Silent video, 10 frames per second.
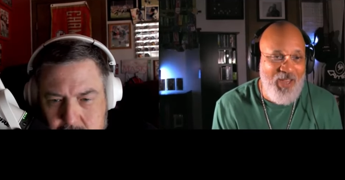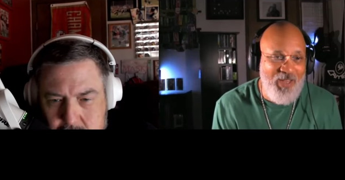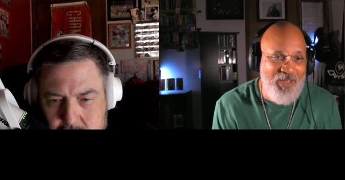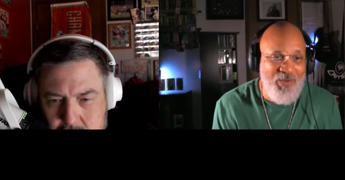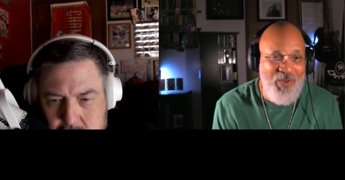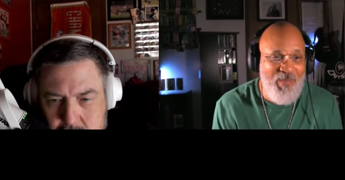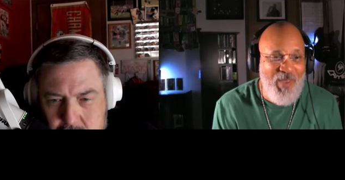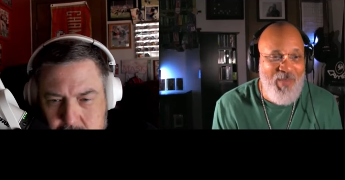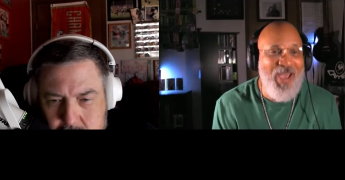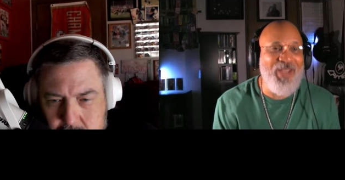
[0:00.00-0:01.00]
Speaker 1: in the Green
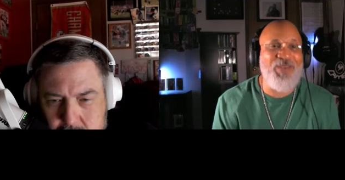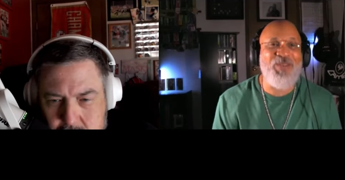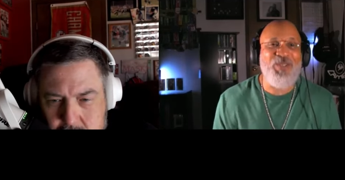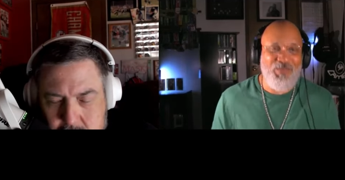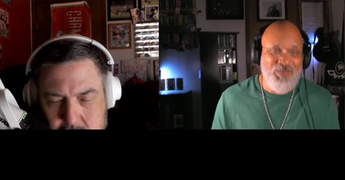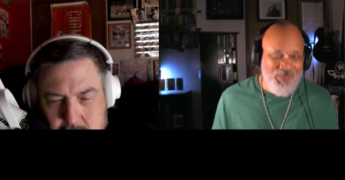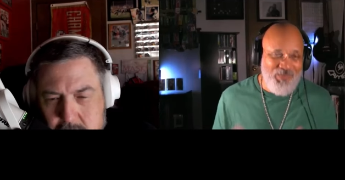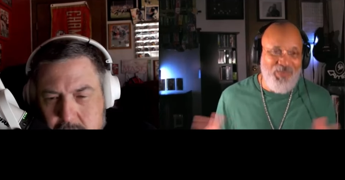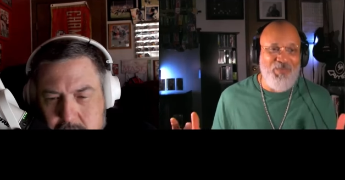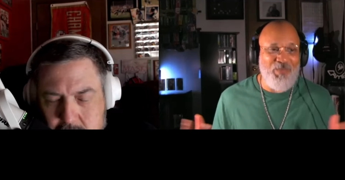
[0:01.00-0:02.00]
Bay Packers,
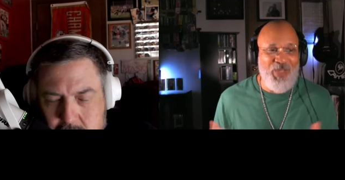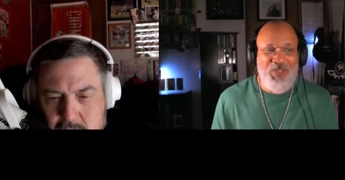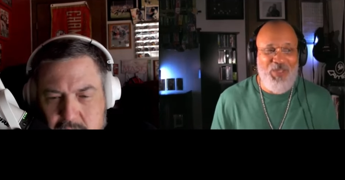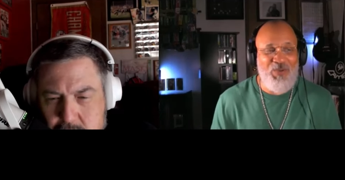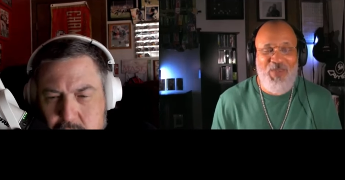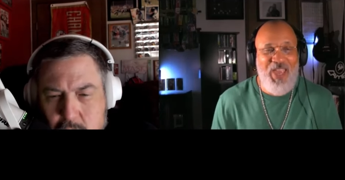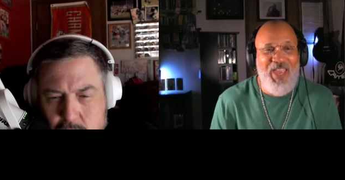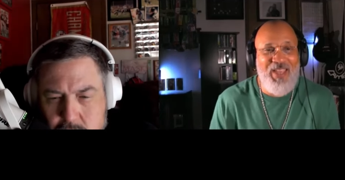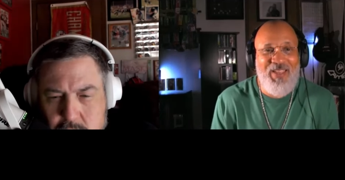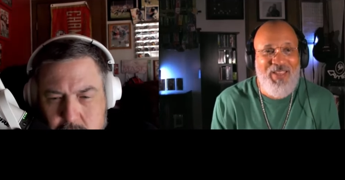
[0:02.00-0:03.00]
but you but you
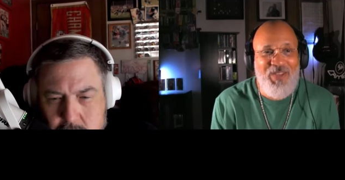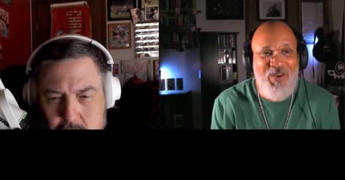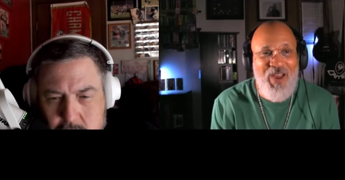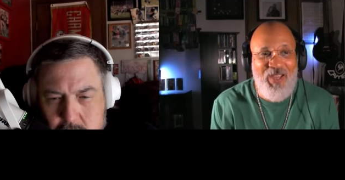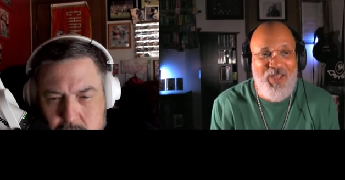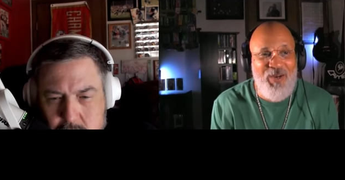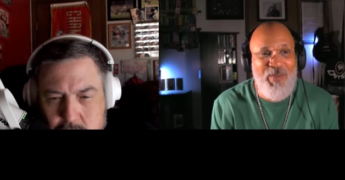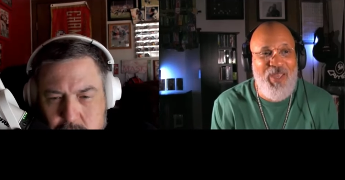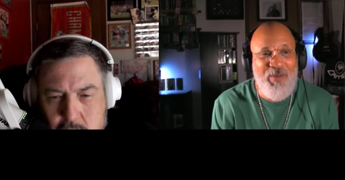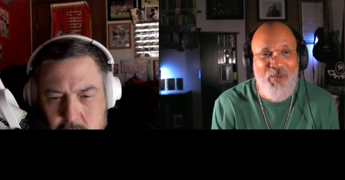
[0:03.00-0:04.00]
know you're not gonna
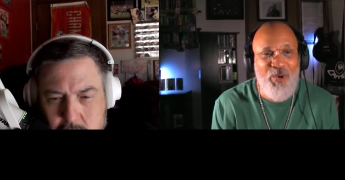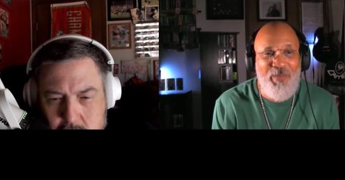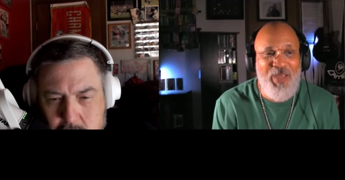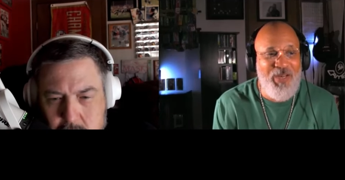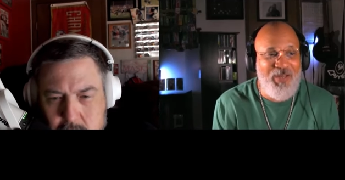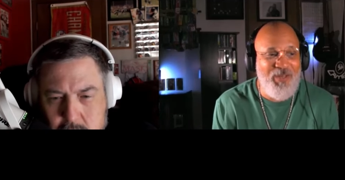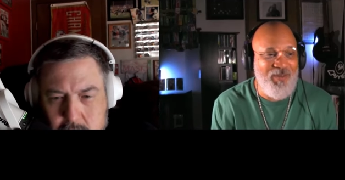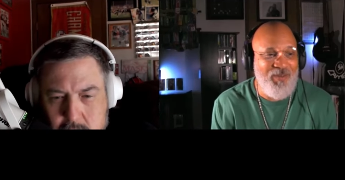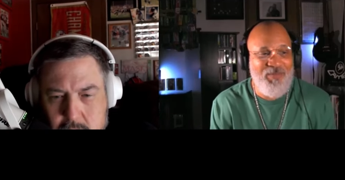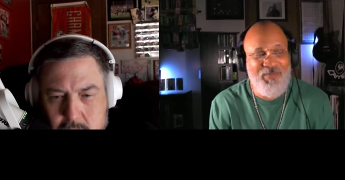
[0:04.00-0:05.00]
be at a know, board meeting
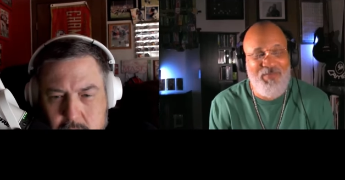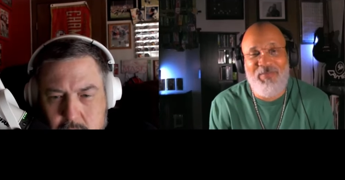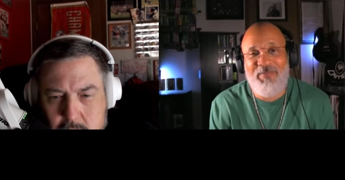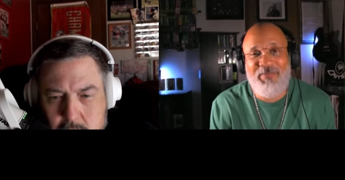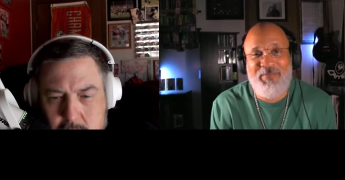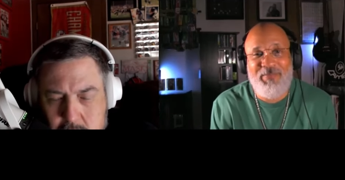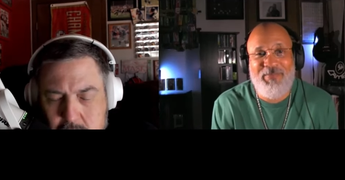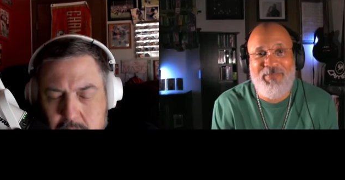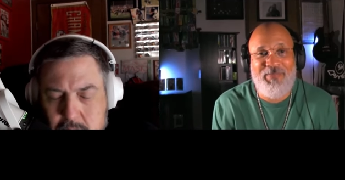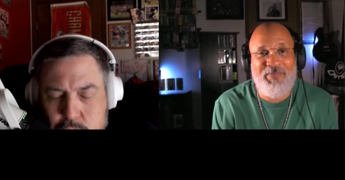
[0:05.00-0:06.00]

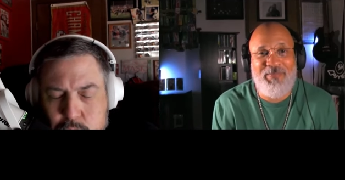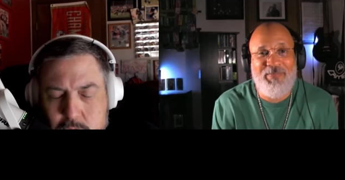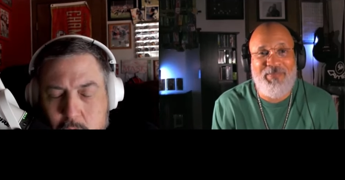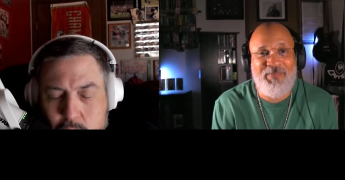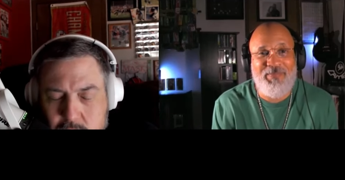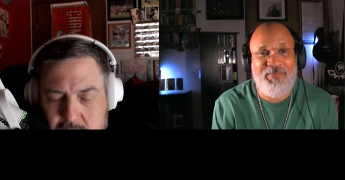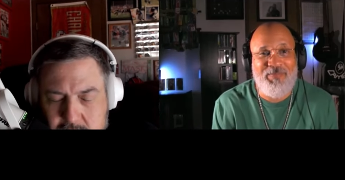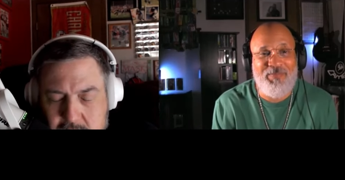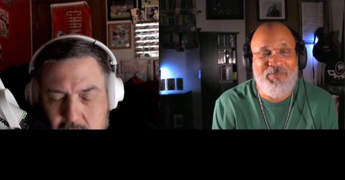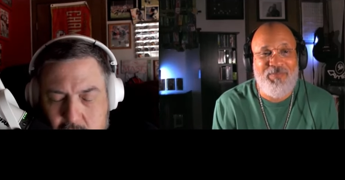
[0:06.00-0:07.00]
Speaker 2: you know
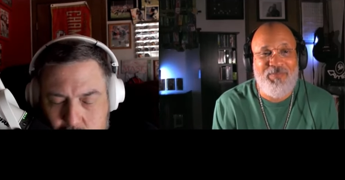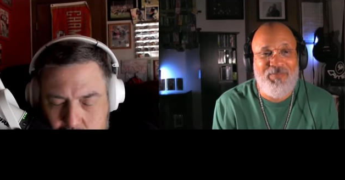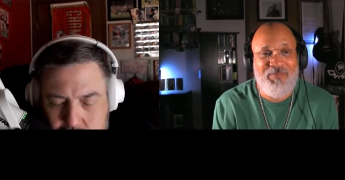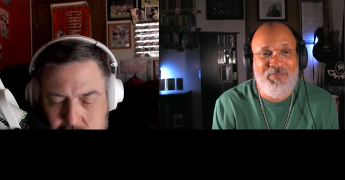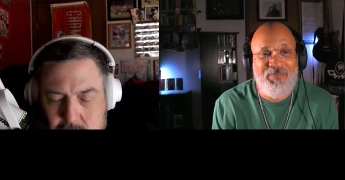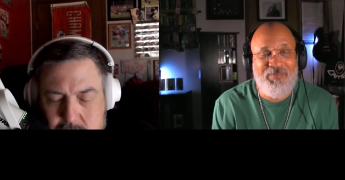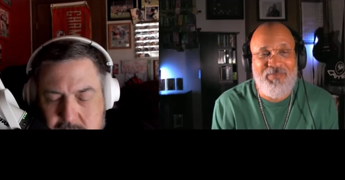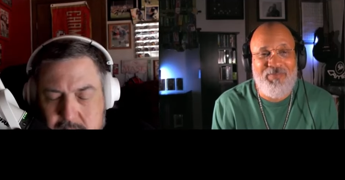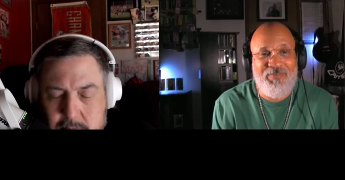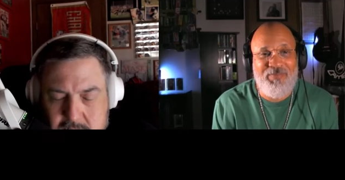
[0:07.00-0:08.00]
that that whole
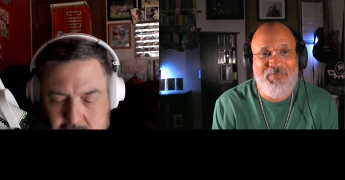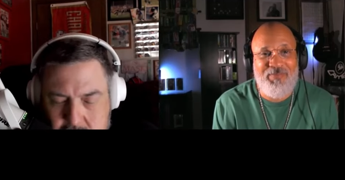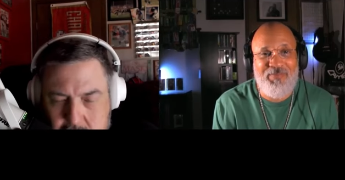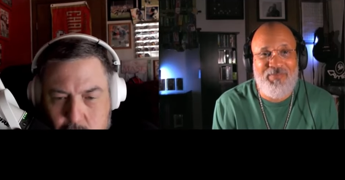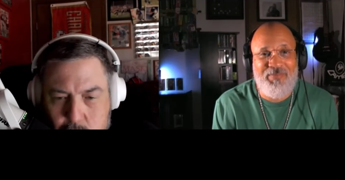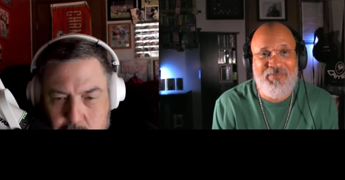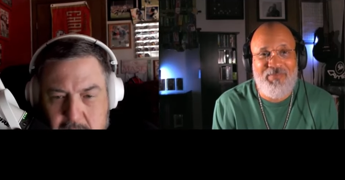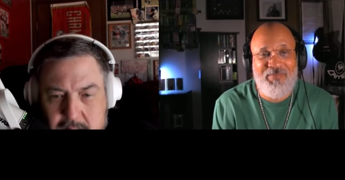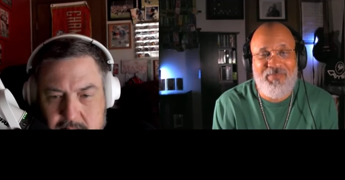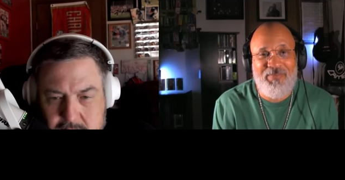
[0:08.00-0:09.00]
team is
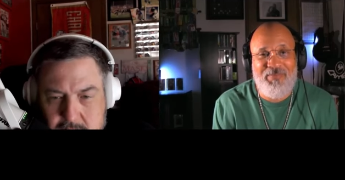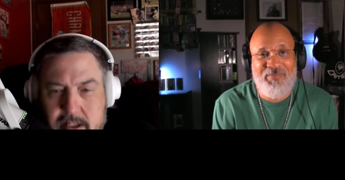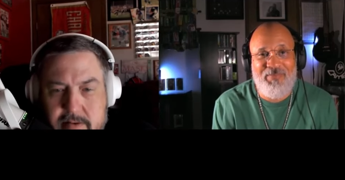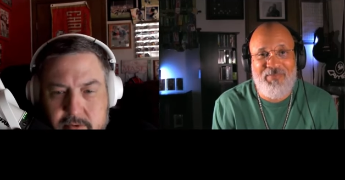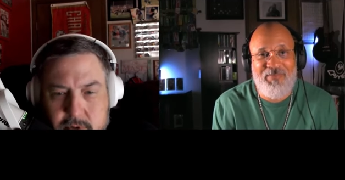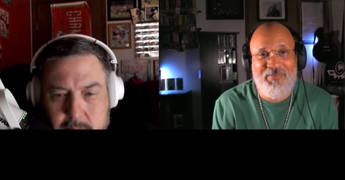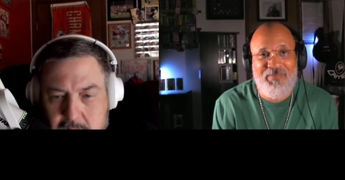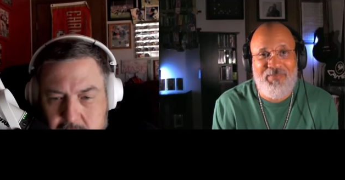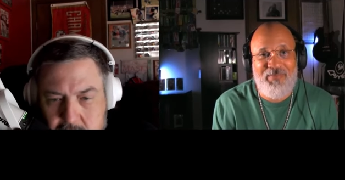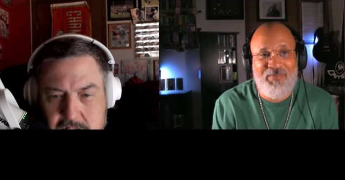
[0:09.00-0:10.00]
owned by the city of
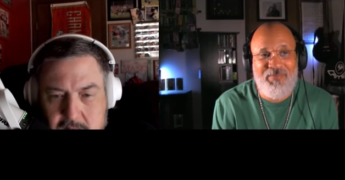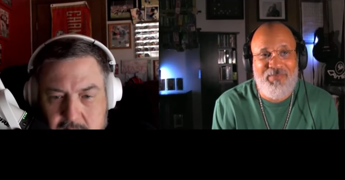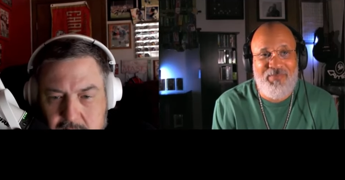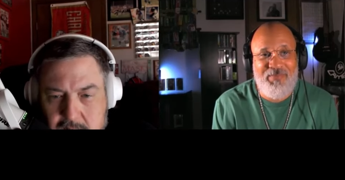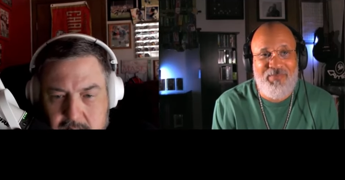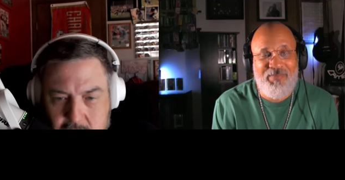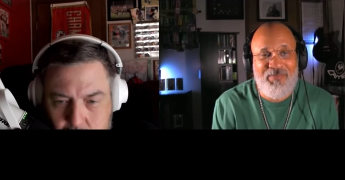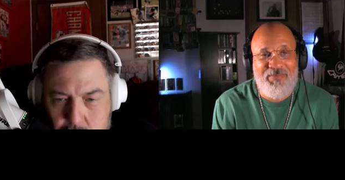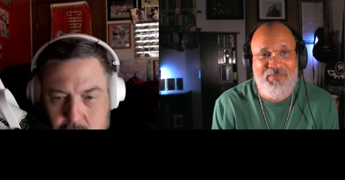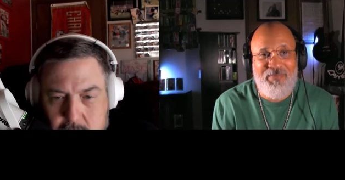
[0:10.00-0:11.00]
Green Bay. There's not like
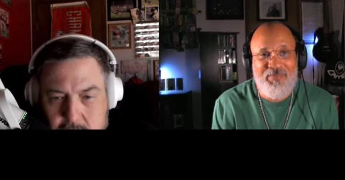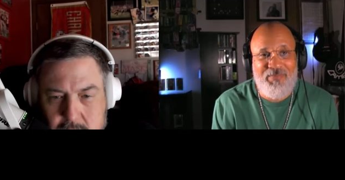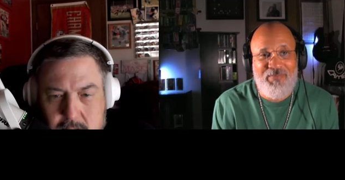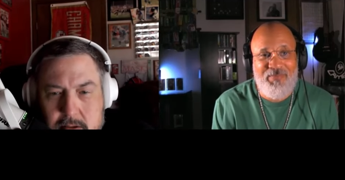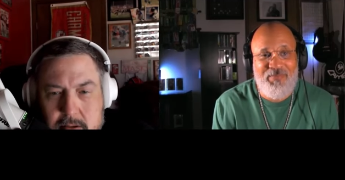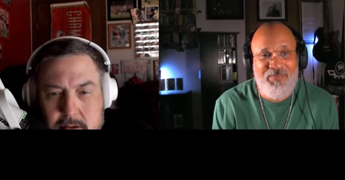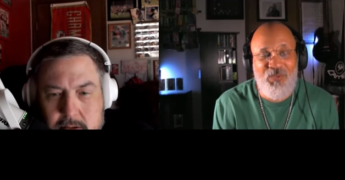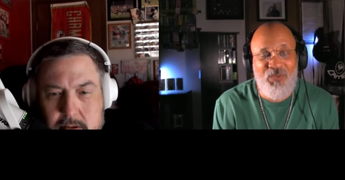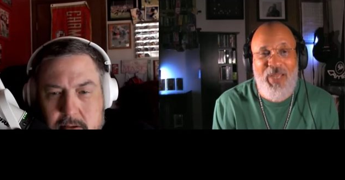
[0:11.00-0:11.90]
an owner, right? Right.